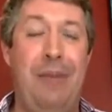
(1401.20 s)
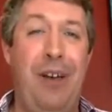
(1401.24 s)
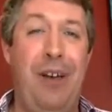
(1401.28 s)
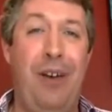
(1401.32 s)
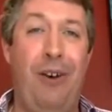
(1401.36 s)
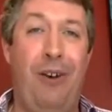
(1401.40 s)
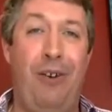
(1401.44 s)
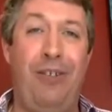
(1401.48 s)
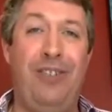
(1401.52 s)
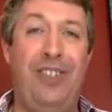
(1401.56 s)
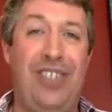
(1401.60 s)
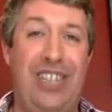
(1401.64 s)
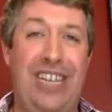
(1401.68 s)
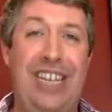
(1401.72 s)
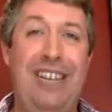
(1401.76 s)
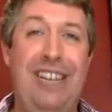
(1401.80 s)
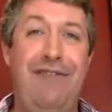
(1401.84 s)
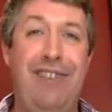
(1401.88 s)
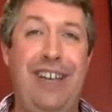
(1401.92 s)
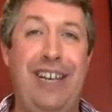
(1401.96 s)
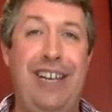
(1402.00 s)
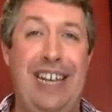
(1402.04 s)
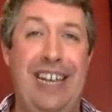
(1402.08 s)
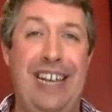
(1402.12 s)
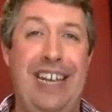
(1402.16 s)

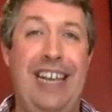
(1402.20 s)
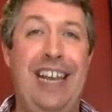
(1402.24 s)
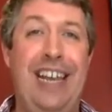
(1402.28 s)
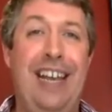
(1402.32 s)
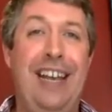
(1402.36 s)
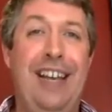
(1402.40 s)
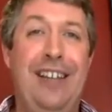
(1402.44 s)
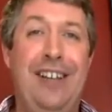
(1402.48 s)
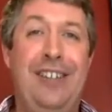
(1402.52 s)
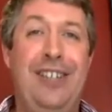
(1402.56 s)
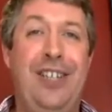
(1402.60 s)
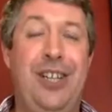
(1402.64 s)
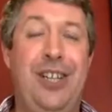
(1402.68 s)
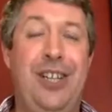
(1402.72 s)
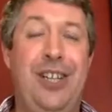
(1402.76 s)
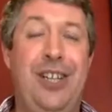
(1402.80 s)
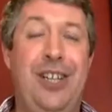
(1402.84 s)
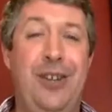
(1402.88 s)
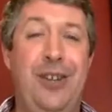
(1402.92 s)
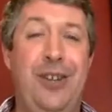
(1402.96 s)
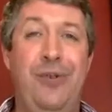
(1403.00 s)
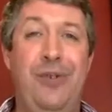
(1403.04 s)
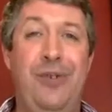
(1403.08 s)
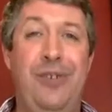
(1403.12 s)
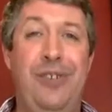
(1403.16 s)
TV
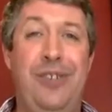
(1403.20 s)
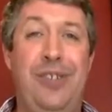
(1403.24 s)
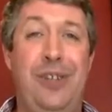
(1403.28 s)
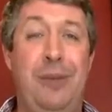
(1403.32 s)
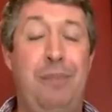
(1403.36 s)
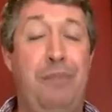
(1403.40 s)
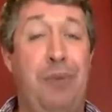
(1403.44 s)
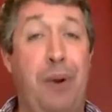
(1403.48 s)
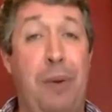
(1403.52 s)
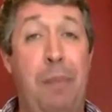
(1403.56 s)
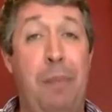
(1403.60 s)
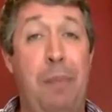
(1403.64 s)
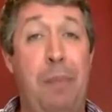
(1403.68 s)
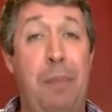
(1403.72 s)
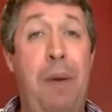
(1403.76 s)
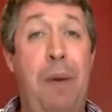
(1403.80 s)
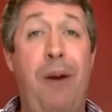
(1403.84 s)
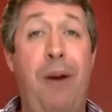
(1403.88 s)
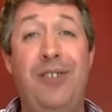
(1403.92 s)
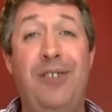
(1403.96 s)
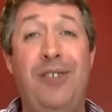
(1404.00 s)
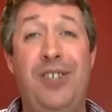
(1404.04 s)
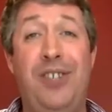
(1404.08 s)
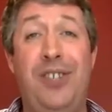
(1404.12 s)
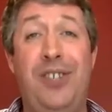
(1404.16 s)
to
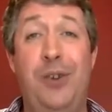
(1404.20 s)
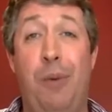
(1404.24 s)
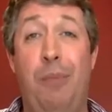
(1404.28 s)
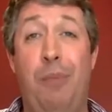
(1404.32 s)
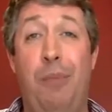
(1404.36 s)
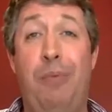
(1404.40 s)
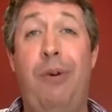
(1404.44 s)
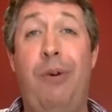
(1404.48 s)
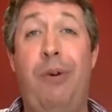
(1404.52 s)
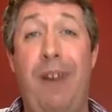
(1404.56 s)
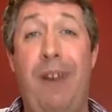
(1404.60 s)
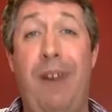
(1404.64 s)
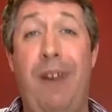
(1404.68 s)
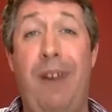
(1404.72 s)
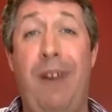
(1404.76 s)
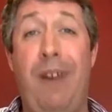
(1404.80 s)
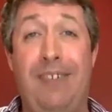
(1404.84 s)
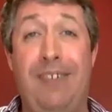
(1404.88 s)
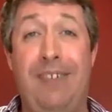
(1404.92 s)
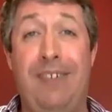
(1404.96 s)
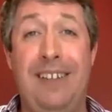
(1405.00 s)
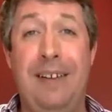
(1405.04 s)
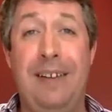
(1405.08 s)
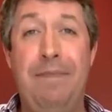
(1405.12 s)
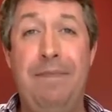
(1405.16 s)
promote your
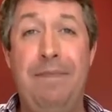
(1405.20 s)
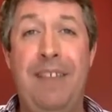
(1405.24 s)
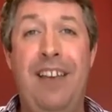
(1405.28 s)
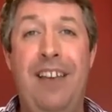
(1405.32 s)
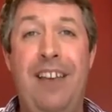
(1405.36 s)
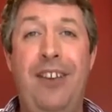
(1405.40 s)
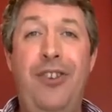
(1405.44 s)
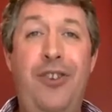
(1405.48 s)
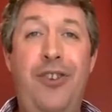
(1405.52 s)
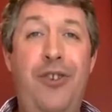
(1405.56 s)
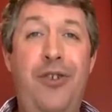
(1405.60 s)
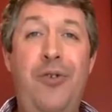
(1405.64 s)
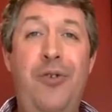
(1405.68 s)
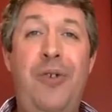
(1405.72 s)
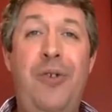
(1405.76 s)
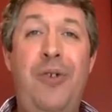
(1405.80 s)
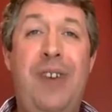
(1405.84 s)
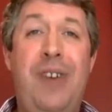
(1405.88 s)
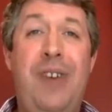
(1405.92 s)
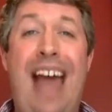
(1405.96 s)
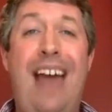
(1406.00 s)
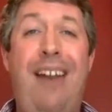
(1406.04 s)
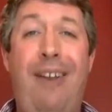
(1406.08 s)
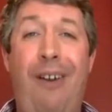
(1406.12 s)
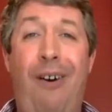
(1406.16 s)
product, you
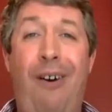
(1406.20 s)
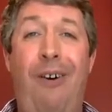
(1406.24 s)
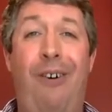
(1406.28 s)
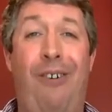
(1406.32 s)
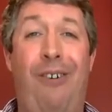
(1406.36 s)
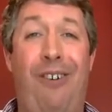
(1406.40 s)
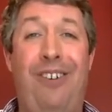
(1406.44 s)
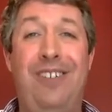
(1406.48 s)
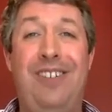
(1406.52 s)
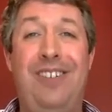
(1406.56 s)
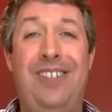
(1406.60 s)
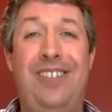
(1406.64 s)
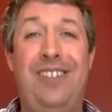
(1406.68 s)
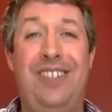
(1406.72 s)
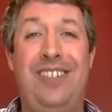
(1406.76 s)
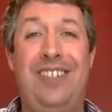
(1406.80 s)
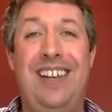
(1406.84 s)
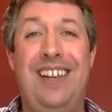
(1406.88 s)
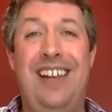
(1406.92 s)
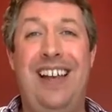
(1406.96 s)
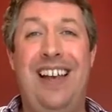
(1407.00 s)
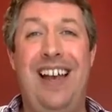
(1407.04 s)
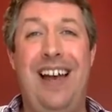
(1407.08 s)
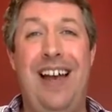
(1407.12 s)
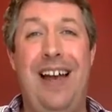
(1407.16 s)
cannot
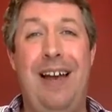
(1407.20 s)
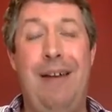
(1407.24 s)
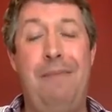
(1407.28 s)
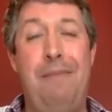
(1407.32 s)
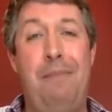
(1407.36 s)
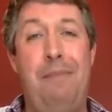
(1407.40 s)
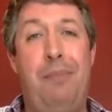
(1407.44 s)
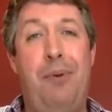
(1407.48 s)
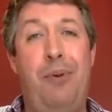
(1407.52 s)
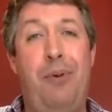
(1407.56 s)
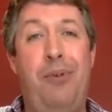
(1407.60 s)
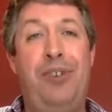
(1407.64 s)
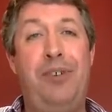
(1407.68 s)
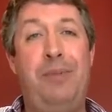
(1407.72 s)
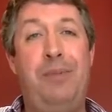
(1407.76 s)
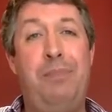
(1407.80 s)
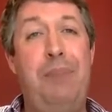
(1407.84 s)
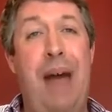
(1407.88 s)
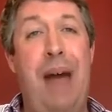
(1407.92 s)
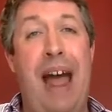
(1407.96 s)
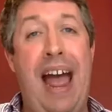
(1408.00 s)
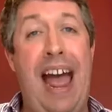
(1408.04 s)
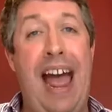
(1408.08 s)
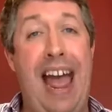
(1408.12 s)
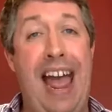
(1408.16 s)
push
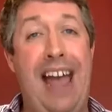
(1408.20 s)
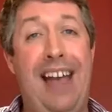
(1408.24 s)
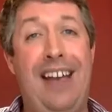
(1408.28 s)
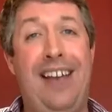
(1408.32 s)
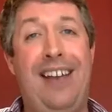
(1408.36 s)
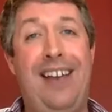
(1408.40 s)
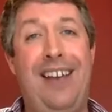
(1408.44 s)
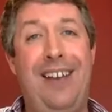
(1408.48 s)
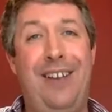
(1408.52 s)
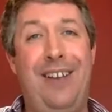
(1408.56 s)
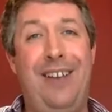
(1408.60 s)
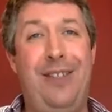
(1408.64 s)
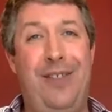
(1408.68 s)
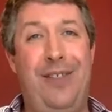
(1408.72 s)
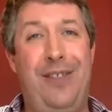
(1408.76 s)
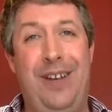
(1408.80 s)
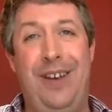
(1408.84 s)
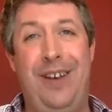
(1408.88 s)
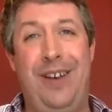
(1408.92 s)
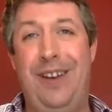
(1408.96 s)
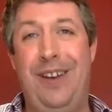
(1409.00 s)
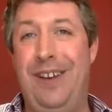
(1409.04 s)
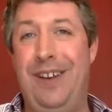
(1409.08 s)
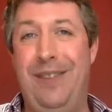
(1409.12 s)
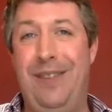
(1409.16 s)
back
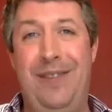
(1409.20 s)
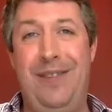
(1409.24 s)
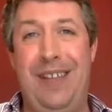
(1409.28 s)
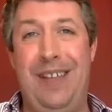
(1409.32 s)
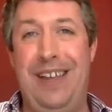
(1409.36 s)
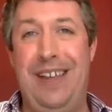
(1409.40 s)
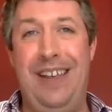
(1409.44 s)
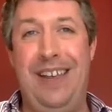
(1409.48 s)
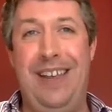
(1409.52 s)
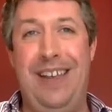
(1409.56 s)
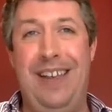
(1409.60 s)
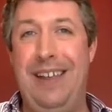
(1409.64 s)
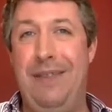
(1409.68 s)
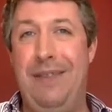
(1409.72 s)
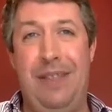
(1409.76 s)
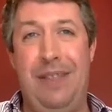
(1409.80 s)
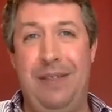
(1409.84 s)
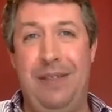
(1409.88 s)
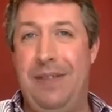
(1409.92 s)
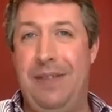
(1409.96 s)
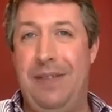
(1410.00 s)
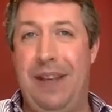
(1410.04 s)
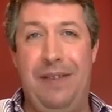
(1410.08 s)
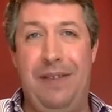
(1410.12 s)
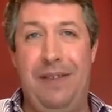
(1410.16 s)

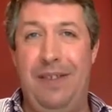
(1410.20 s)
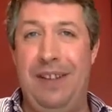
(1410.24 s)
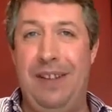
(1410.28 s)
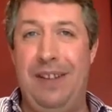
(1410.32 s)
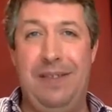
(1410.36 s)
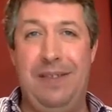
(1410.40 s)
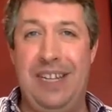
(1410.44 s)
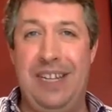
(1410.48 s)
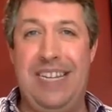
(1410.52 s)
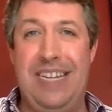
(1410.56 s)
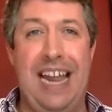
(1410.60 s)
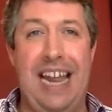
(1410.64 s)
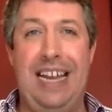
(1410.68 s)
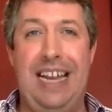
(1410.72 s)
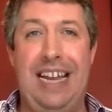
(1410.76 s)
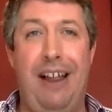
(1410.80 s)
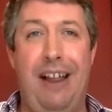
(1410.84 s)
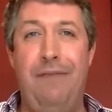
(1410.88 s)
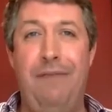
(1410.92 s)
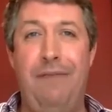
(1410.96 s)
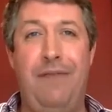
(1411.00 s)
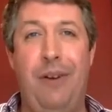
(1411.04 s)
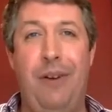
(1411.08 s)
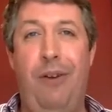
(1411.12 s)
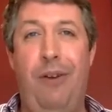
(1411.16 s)
the
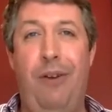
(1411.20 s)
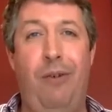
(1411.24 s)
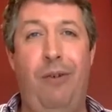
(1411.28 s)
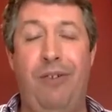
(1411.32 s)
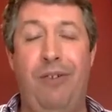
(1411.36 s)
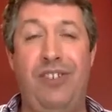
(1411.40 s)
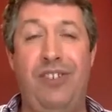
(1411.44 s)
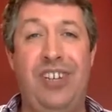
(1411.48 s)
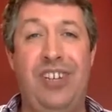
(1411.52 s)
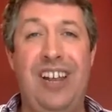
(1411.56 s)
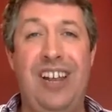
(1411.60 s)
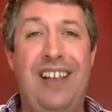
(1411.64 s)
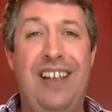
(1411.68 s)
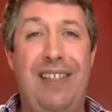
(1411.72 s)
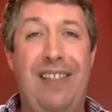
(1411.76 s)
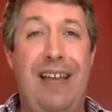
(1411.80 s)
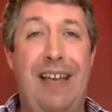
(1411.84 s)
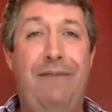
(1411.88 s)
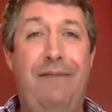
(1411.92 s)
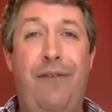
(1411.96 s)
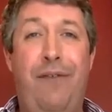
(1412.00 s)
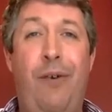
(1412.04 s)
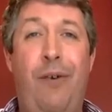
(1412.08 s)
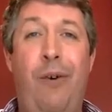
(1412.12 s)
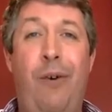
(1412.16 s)
deadline for launch.
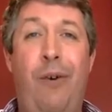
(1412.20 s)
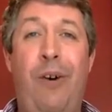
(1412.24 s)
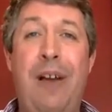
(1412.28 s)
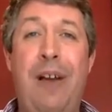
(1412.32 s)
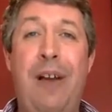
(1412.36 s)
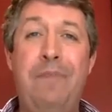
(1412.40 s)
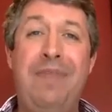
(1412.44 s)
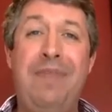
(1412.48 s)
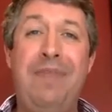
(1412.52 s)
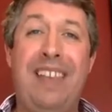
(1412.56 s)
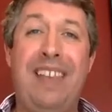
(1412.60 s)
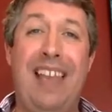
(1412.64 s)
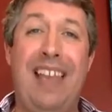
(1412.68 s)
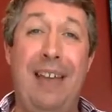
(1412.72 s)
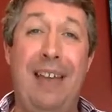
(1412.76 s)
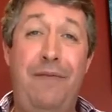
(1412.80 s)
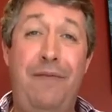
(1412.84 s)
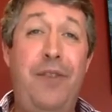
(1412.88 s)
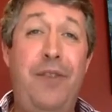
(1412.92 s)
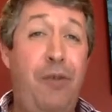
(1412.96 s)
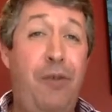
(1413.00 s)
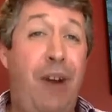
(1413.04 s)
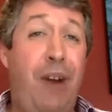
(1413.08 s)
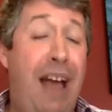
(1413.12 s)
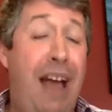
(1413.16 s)
Therefore, if
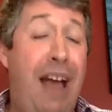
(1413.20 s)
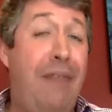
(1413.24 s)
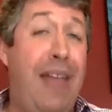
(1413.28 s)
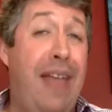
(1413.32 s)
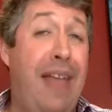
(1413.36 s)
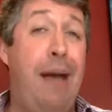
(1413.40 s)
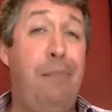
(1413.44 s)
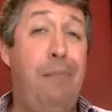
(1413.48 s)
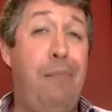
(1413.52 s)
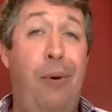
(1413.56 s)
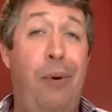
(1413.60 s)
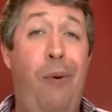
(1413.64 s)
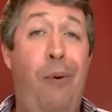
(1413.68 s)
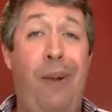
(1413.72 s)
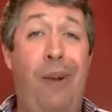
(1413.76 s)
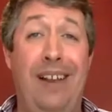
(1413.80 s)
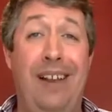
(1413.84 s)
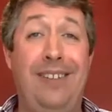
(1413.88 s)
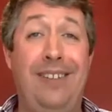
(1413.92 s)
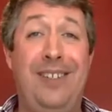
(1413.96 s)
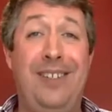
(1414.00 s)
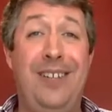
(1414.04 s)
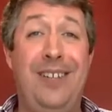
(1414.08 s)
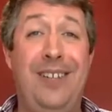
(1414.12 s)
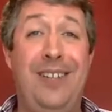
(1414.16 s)
you're at that
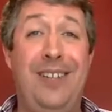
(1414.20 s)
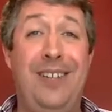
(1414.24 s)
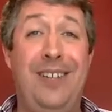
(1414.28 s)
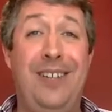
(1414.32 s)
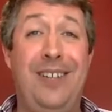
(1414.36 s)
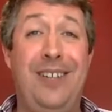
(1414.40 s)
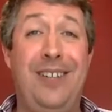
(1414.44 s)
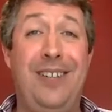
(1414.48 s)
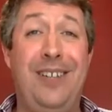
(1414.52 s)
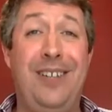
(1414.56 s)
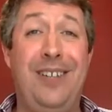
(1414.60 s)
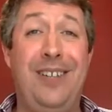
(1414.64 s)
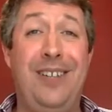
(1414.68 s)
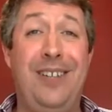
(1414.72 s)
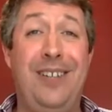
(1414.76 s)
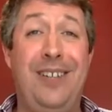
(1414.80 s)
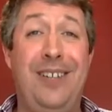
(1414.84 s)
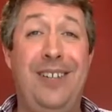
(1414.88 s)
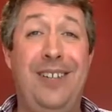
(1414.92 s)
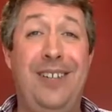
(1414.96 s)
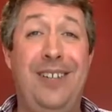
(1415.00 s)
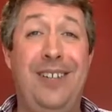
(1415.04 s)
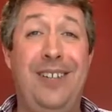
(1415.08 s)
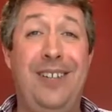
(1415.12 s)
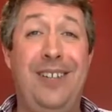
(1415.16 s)
point where it's
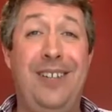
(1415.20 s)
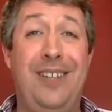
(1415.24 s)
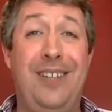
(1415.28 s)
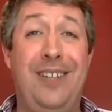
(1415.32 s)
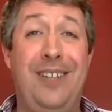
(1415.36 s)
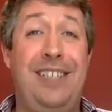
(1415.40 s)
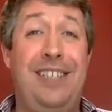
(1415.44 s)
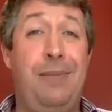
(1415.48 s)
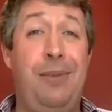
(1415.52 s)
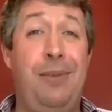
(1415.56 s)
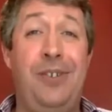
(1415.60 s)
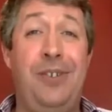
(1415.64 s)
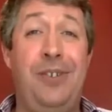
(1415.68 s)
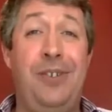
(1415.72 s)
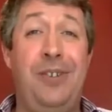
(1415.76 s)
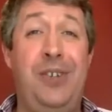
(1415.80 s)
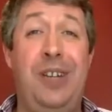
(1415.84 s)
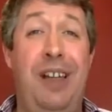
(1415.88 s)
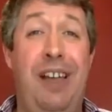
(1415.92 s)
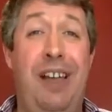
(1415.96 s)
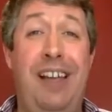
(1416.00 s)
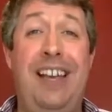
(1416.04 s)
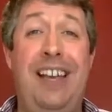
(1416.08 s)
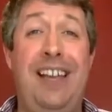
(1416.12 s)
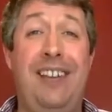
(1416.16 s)
not as accessible as you'd
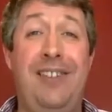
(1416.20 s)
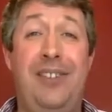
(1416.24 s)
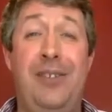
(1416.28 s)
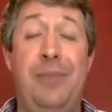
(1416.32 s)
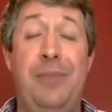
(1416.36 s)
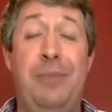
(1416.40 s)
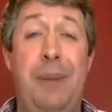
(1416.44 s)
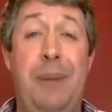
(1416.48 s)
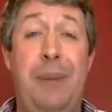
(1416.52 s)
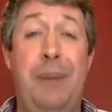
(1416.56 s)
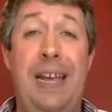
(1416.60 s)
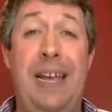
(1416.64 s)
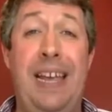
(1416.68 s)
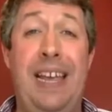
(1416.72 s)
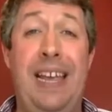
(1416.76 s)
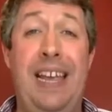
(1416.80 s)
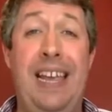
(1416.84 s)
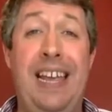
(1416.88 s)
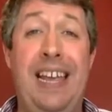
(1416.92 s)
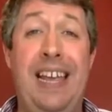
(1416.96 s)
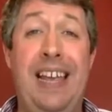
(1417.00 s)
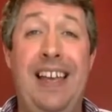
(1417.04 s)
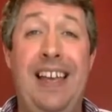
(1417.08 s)
like it to be,